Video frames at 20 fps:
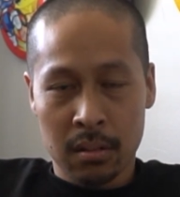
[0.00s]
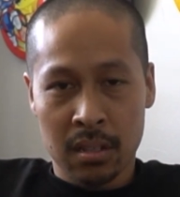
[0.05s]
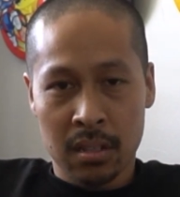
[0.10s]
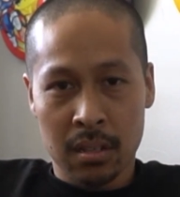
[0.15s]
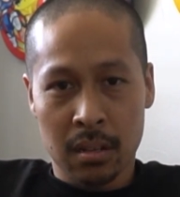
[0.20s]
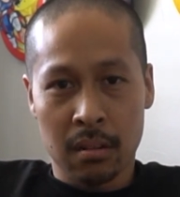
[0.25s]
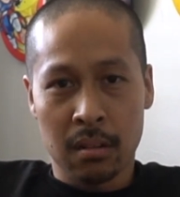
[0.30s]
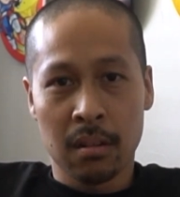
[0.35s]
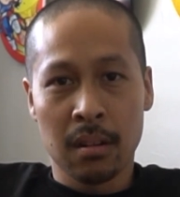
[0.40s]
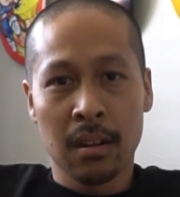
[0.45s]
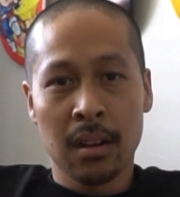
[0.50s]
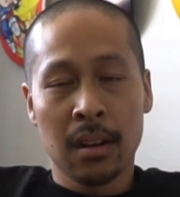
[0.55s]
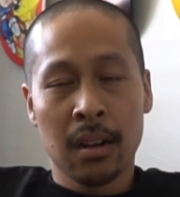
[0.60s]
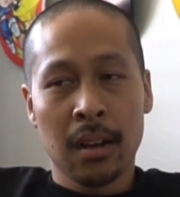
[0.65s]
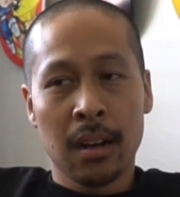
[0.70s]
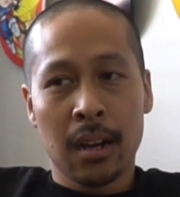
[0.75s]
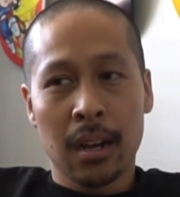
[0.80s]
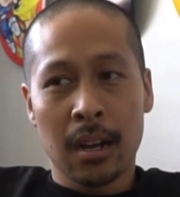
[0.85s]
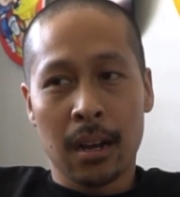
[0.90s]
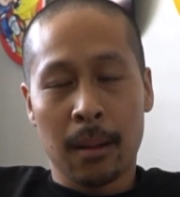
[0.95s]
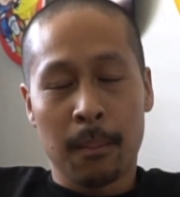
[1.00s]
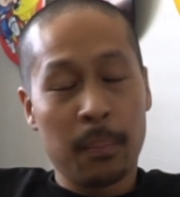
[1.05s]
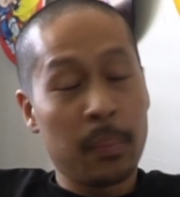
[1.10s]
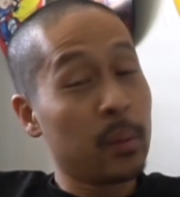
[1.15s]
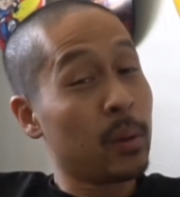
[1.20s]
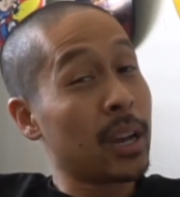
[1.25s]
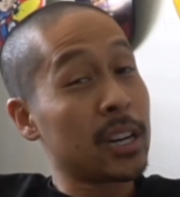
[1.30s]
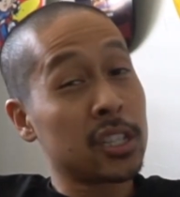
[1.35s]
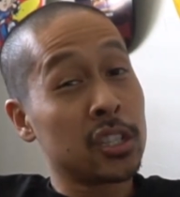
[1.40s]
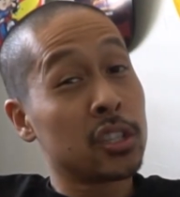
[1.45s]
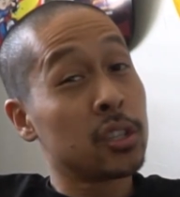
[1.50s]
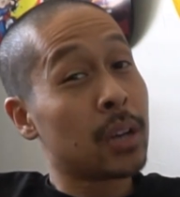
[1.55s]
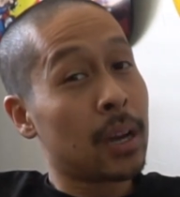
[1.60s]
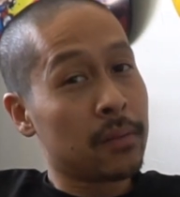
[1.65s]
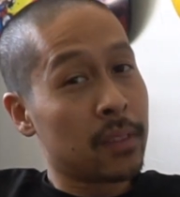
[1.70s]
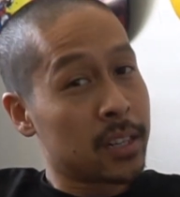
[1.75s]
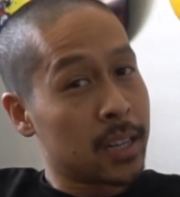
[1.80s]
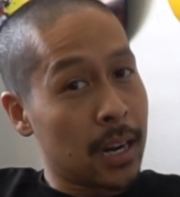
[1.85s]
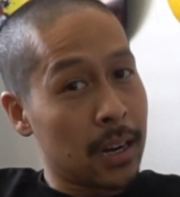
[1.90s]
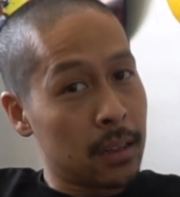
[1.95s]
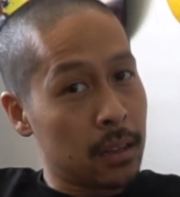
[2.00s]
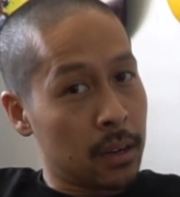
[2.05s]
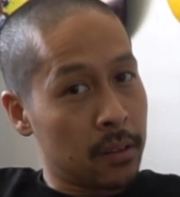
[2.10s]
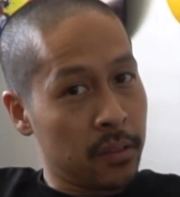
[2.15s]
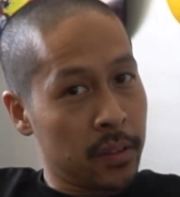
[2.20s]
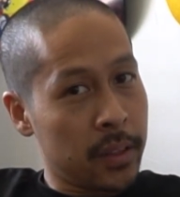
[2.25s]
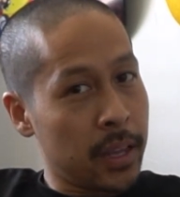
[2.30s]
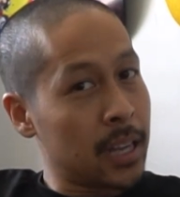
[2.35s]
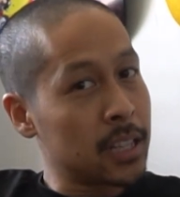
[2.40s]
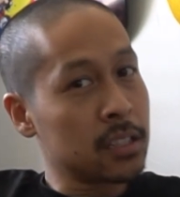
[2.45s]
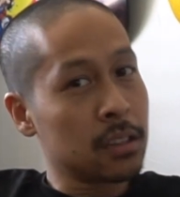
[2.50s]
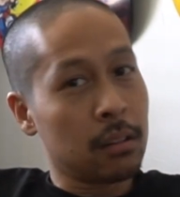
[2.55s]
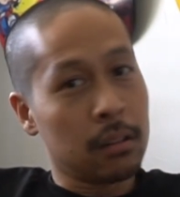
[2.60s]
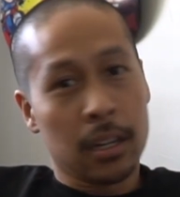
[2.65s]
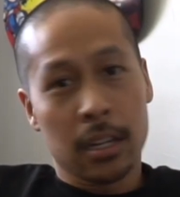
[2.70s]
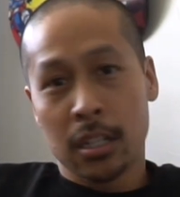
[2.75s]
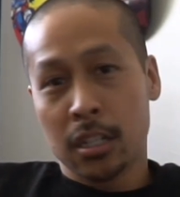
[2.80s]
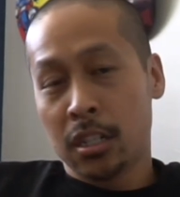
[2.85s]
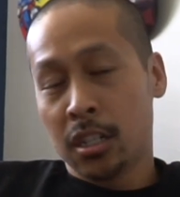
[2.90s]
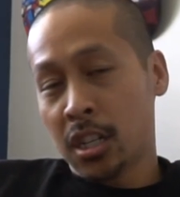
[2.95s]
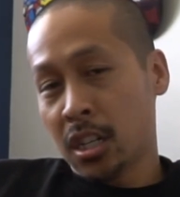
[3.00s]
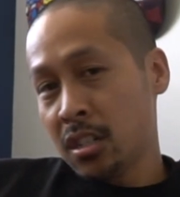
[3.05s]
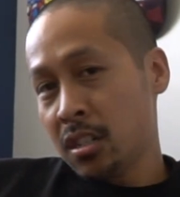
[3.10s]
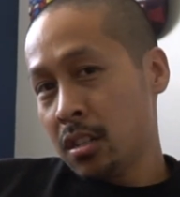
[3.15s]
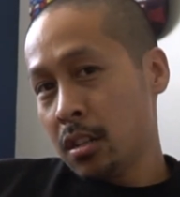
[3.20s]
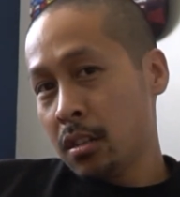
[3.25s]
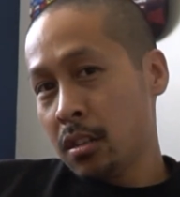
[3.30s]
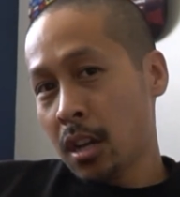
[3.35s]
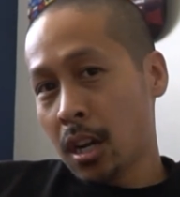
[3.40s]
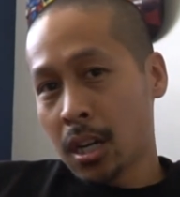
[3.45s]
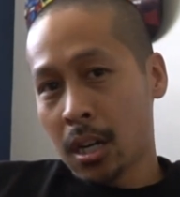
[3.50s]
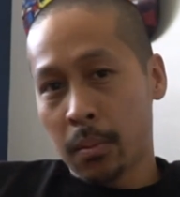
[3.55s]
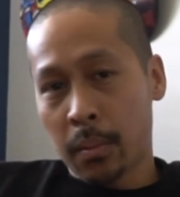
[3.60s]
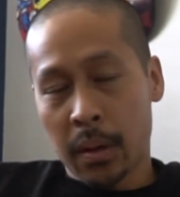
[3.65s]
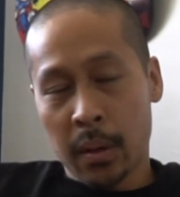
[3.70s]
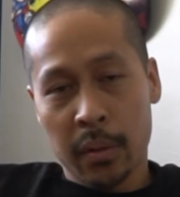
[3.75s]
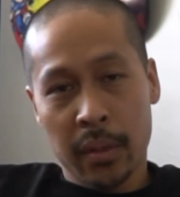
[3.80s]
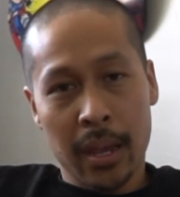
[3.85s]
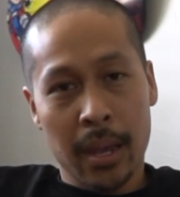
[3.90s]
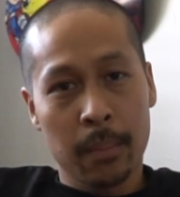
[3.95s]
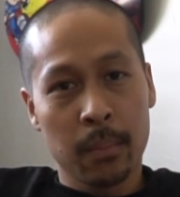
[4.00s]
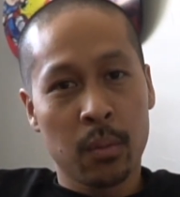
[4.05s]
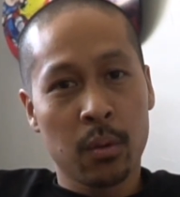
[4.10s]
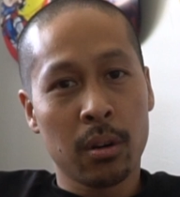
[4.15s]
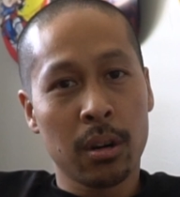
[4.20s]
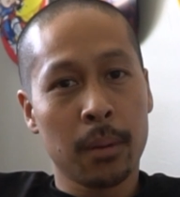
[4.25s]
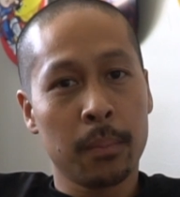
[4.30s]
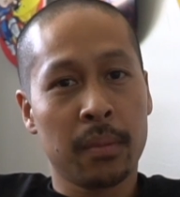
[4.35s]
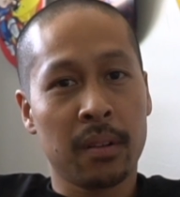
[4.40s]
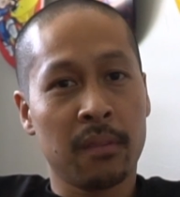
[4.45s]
So we actually do have the dialogue for that, so I'll let Justin talk about that more.